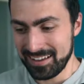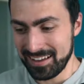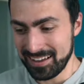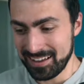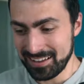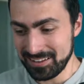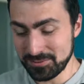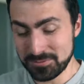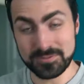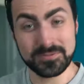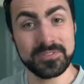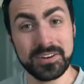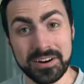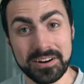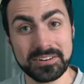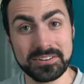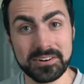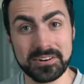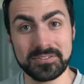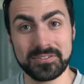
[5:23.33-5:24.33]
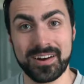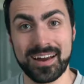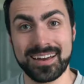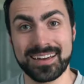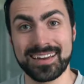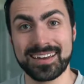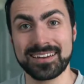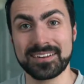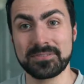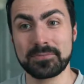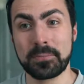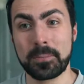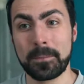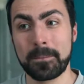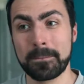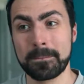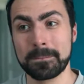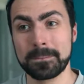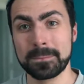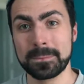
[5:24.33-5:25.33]
It was very nerve-wracking,
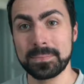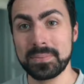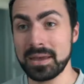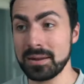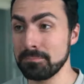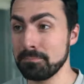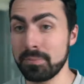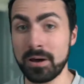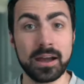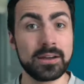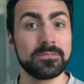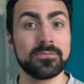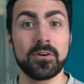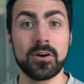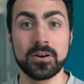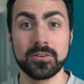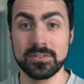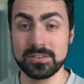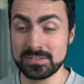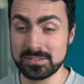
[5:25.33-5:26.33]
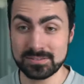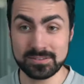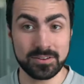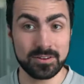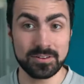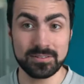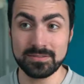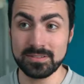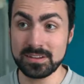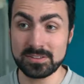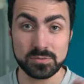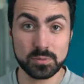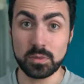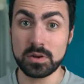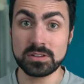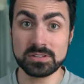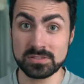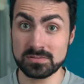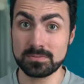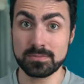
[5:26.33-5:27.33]
and by far this
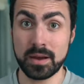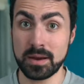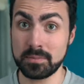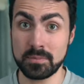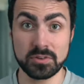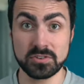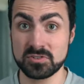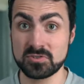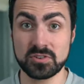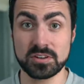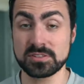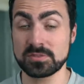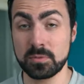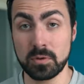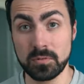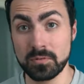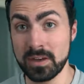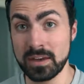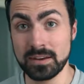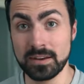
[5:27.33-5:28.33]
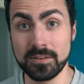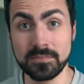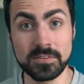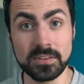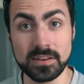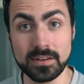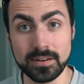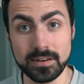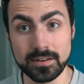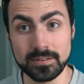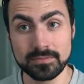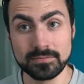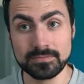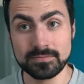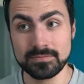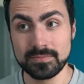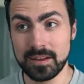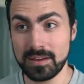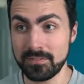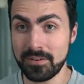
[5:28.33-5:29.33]
was my most stressful event of the year.
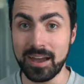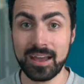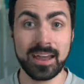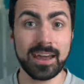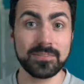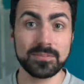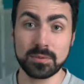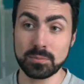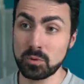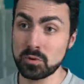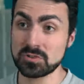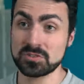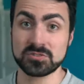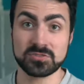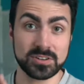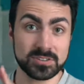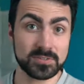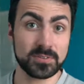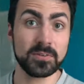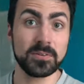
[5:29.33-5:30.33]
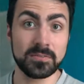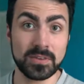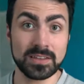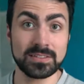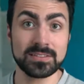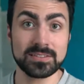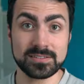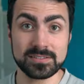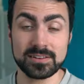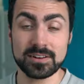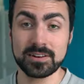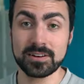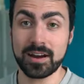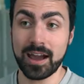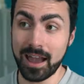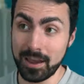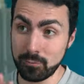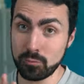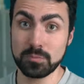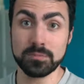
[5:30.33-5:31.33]
If I have a more stressful event this year,
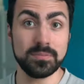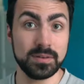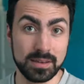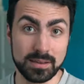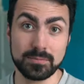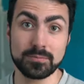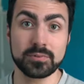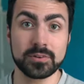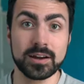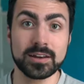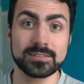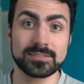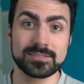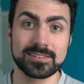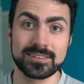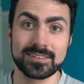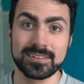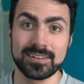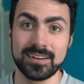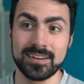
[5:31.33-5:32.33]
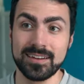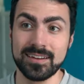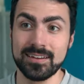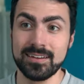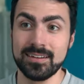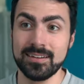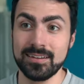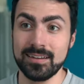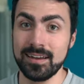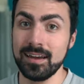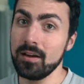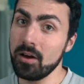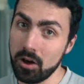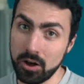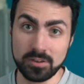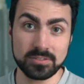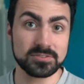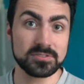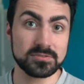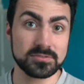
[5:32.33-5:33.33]
I will be impressed.
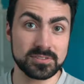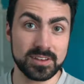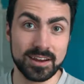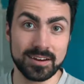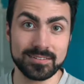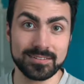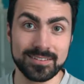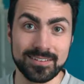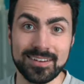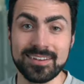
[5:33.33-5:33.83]
Also scared.